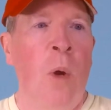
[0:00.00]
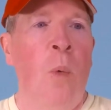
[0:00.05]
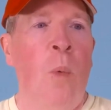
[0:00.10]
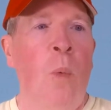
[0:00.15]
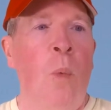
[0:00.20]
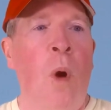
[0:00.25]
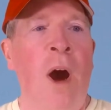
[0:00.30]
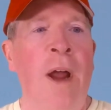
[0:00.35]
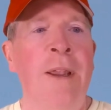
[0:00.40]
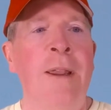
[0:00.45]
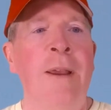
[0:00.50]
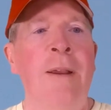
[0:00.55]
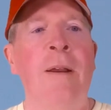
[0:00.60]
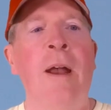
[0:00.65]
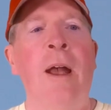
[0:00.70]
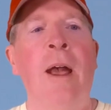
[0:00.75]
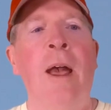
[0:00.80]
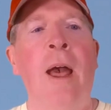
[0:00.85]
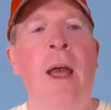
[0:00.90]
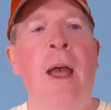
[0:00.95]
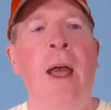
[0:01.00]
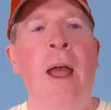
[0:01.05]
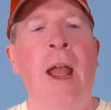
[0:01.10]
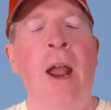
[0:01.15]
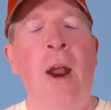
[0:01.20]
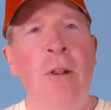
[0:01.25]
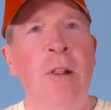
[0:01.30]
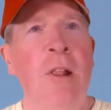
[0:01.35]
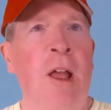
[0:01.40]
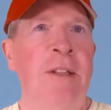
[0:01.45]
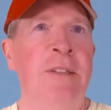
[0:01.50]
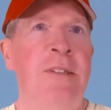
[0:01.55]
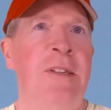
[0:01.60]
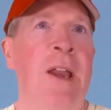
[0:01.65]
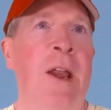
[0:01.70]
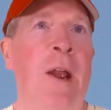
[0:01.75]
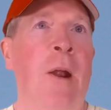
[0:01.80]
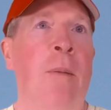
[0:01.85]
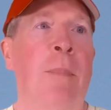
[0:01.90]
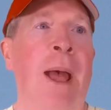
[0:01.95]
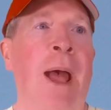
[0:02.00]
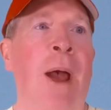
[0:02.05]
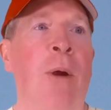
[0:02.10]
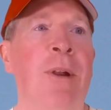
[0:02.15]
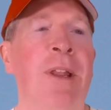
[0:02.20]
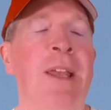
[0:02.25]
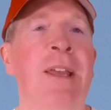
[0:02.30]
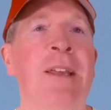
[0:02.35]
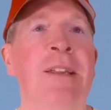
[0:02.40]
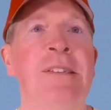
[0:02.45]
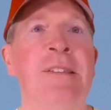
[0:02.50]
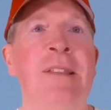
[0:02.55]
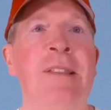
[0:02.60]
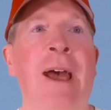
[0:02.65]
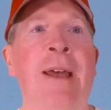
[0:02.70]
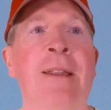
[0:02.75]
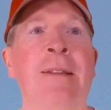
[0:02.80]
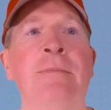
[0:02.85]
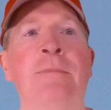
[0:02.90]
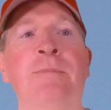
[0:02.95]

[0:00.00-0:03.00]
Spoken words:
What airlines care about is that